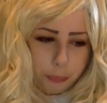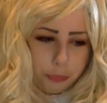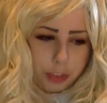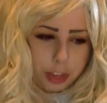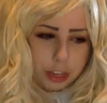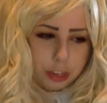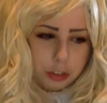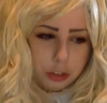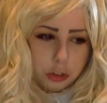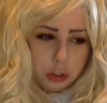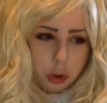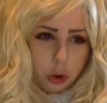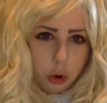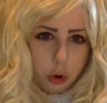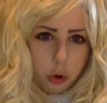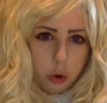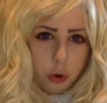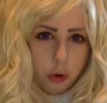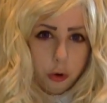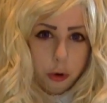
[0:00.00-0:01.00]
There's so
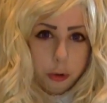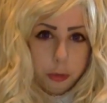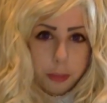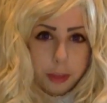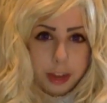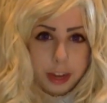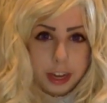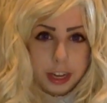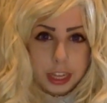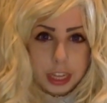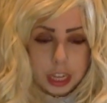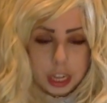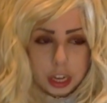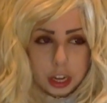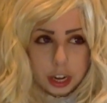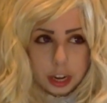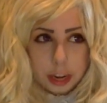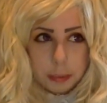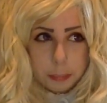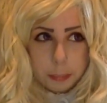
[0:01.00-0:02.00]
many that
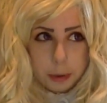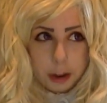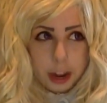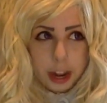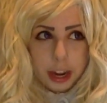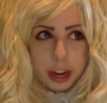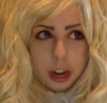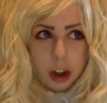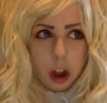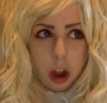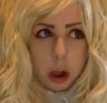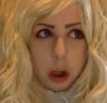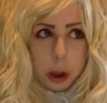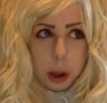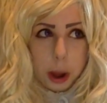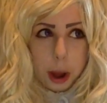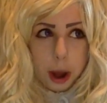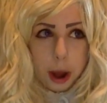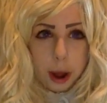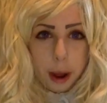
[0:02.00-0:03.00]
I
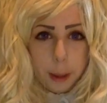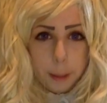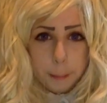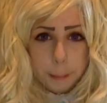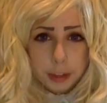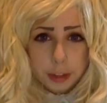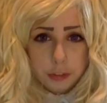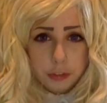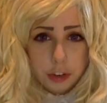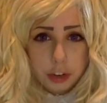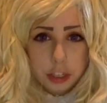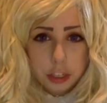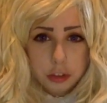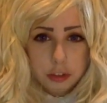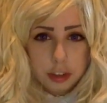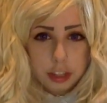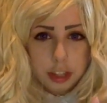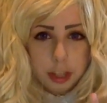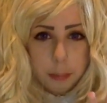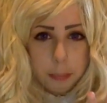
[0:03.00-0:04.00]
admire, but the first
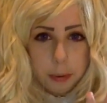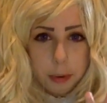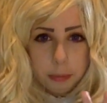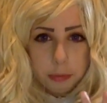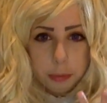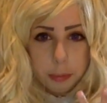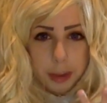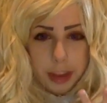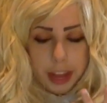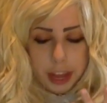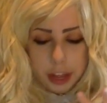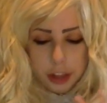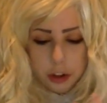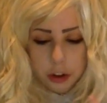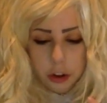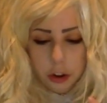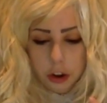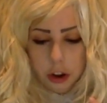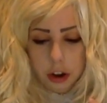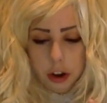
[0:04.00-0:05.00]
three that popped in my head,
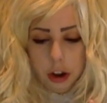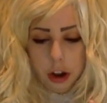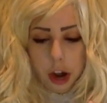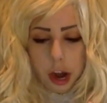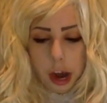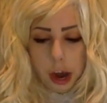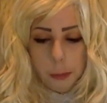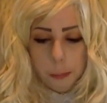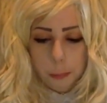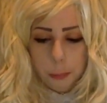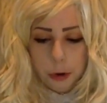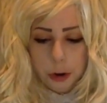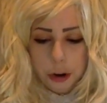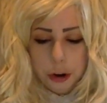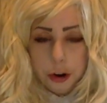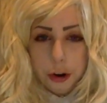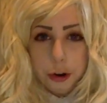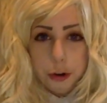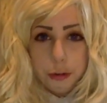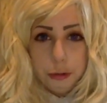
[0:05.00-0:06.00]

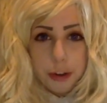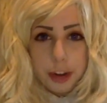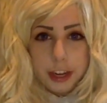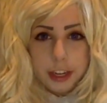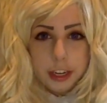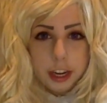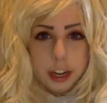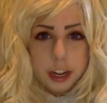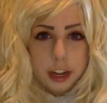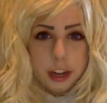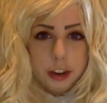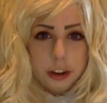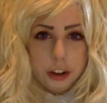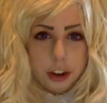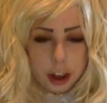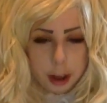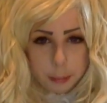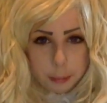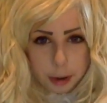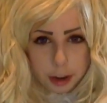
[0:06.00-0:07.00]
were Reika,
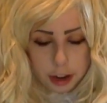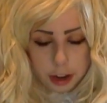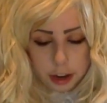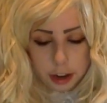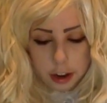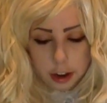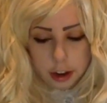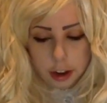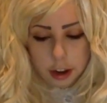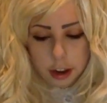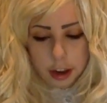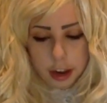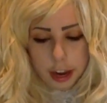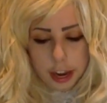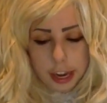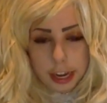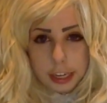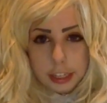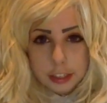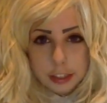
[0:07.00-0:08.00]
Nightmare,
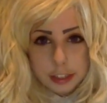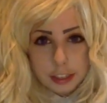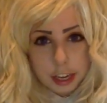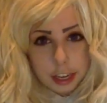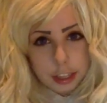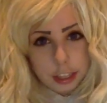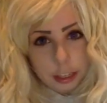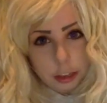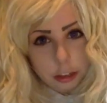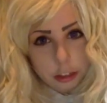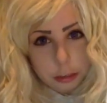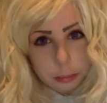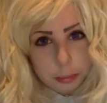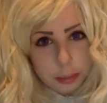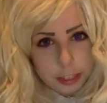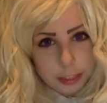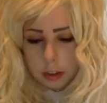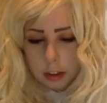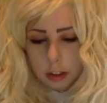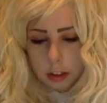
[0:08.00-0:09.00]
and Starly
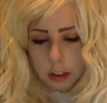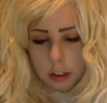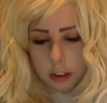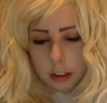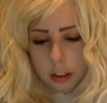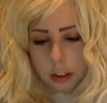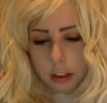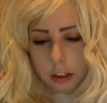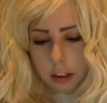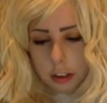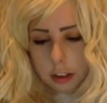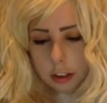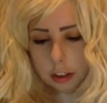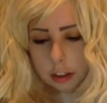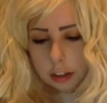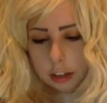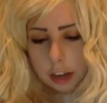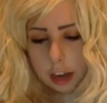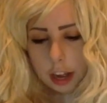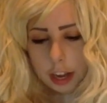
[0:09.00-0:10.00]
Cosplay.
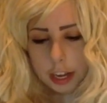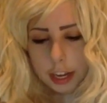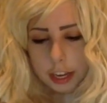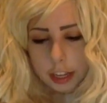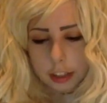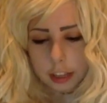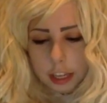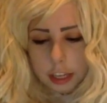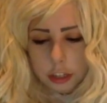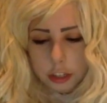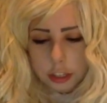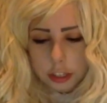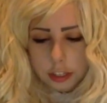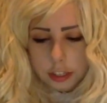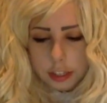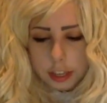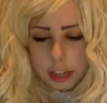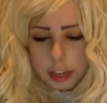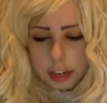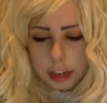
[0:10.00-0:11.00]
Guardia Legend
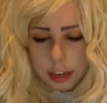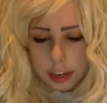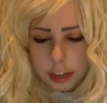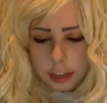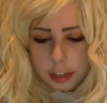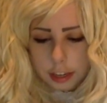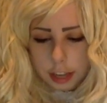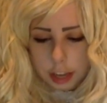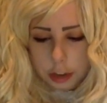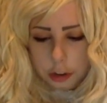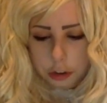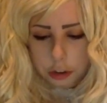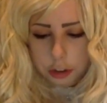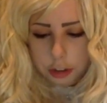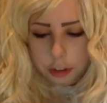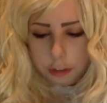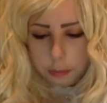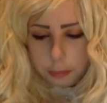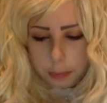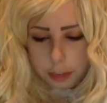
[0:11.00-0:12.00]
said, can you
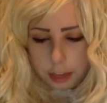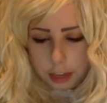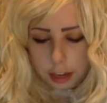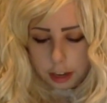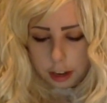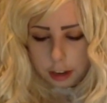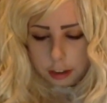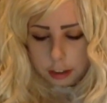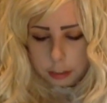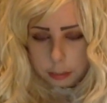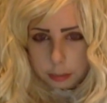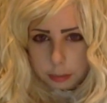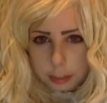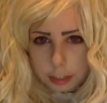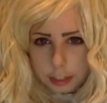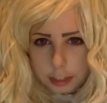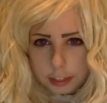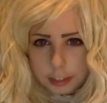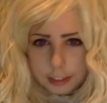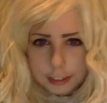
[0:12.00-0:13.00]
give me a hug,
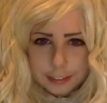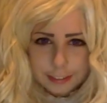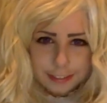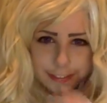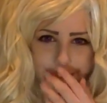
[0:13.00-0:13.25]
please?